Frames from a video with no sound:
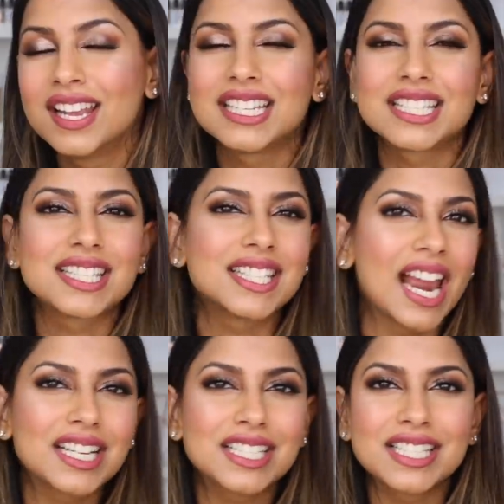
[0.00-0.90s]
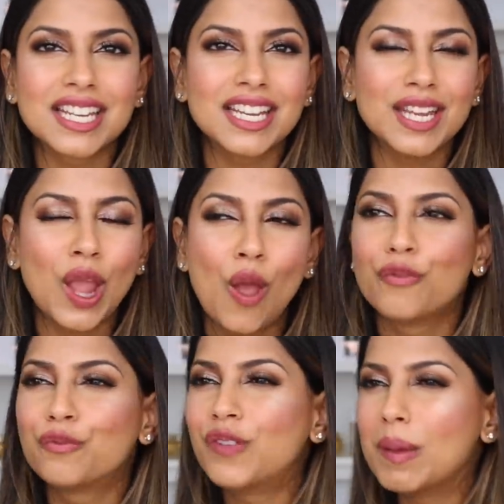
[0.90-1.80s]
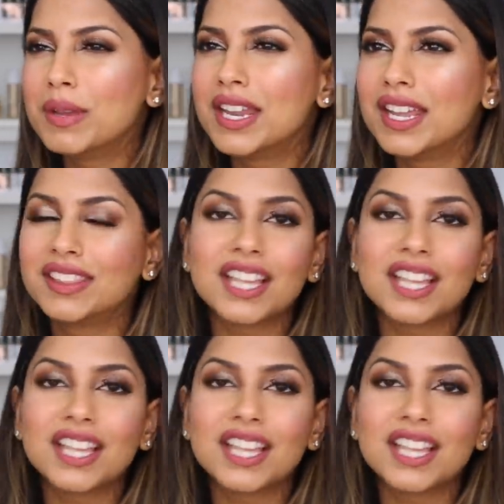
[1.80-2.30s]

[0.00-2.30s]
sexy, feminine.